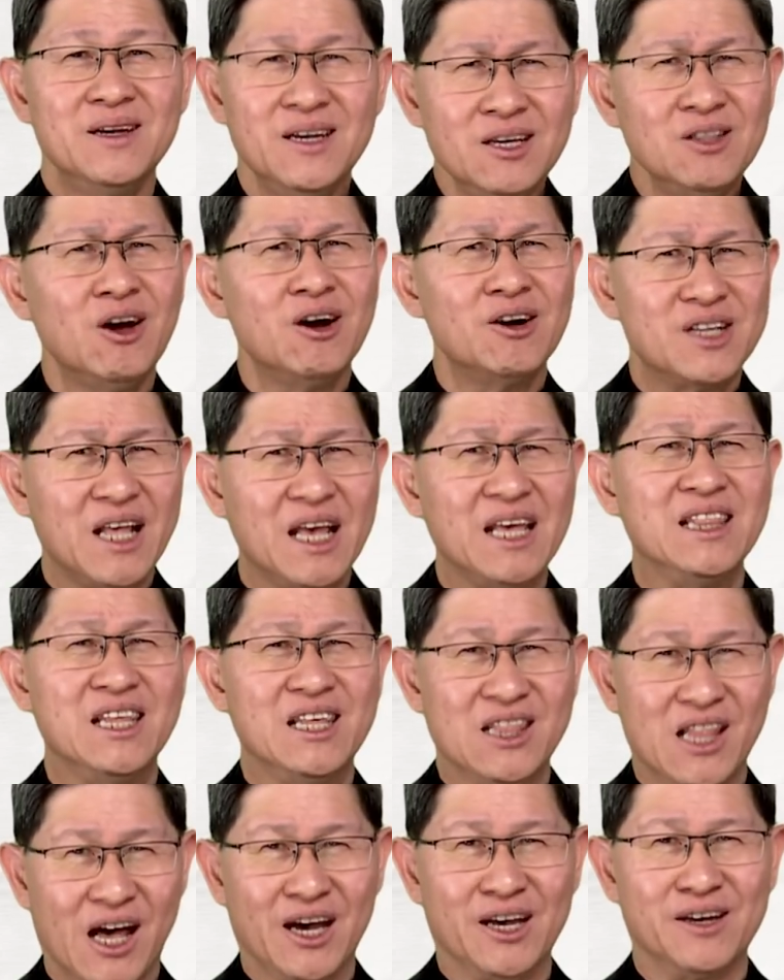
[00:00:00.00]
in our
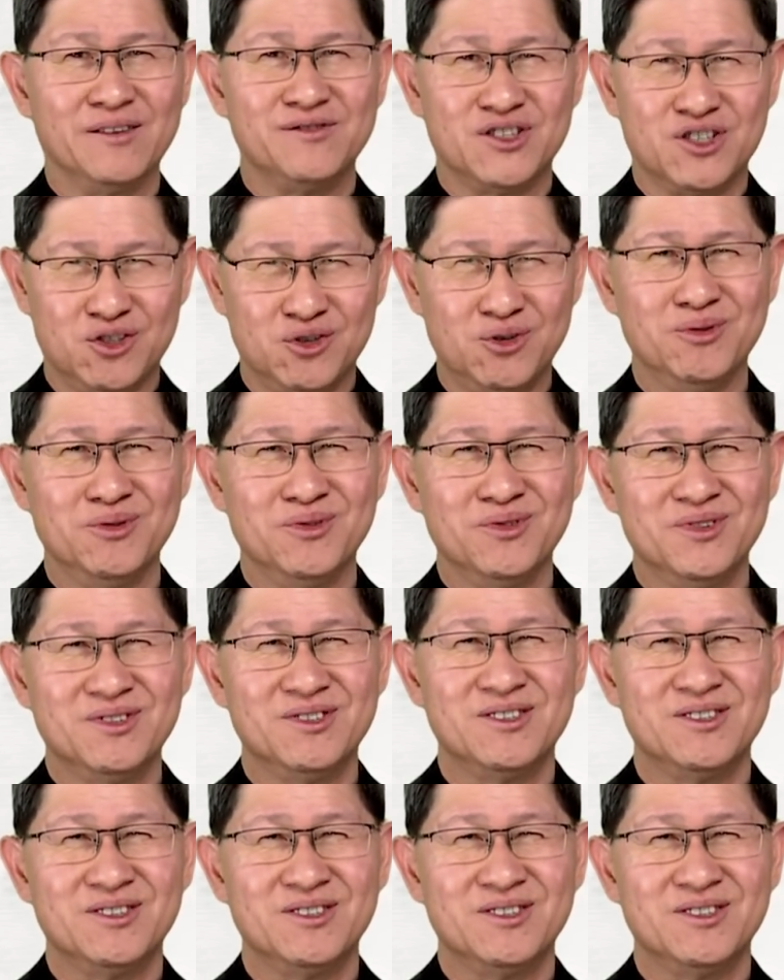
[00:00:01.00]
daily lives too.